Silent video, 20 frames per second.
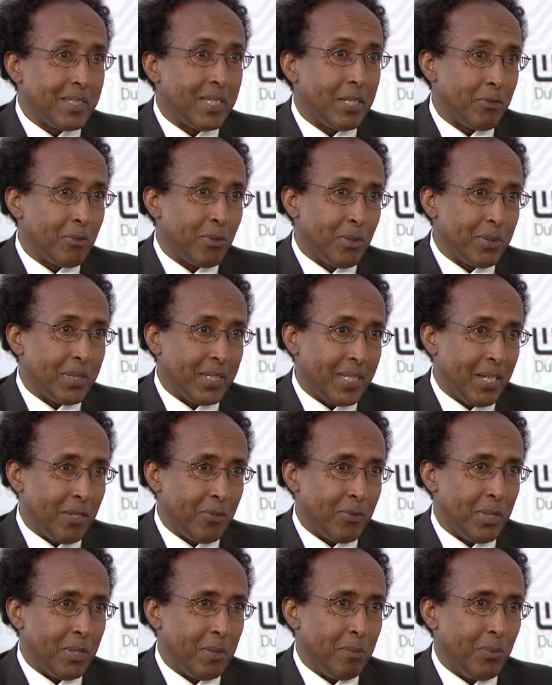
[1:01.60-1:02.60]
that's not the
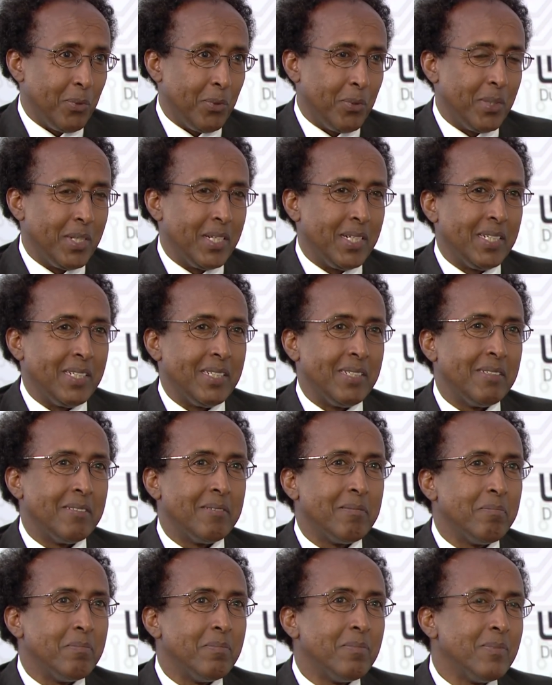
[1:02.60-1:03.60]
case anymore.
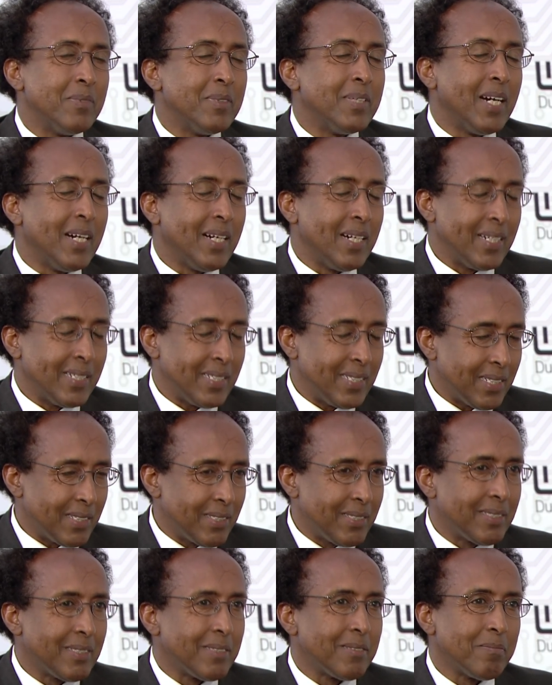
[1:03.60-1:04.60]
And I
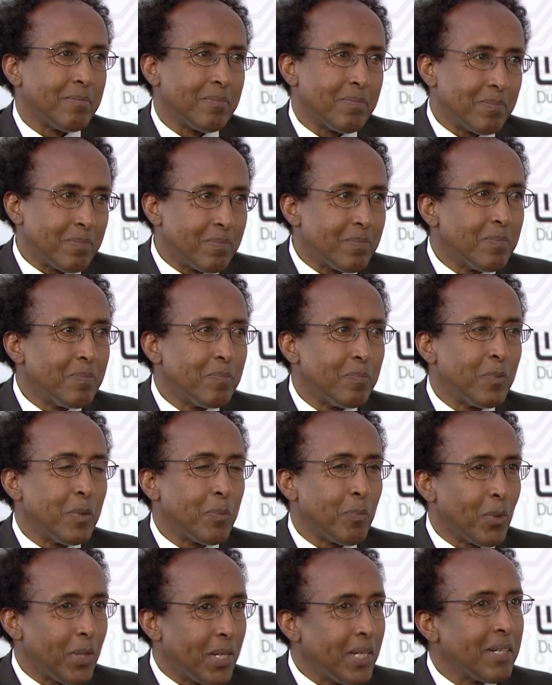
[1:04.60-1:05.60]
guess
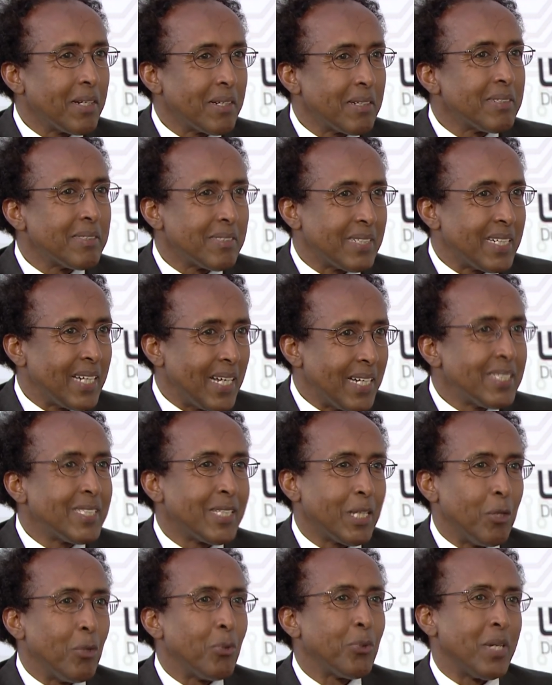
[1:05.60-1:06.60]
people are
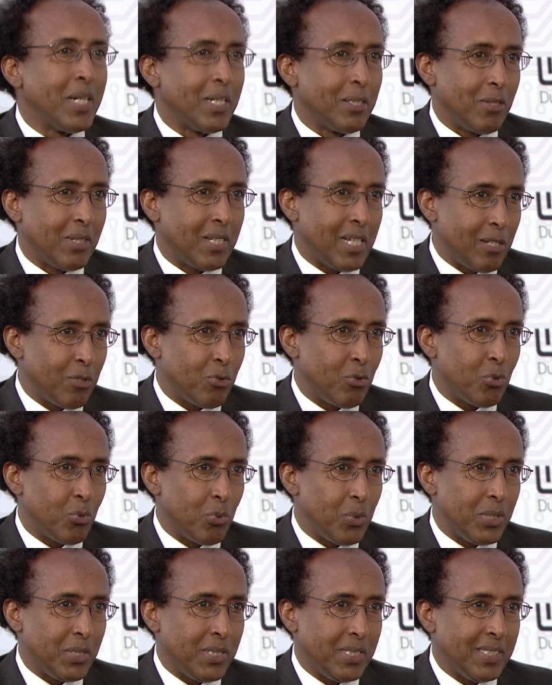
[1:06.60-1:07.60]
realistically looking at the current
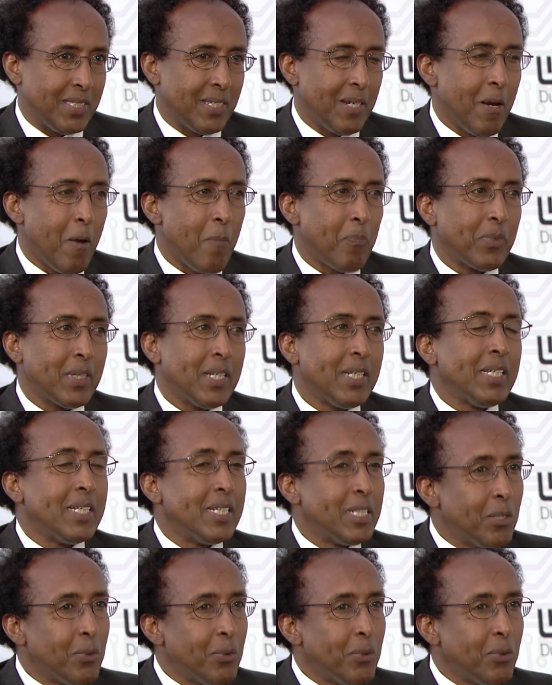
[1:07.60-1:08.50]
situation. In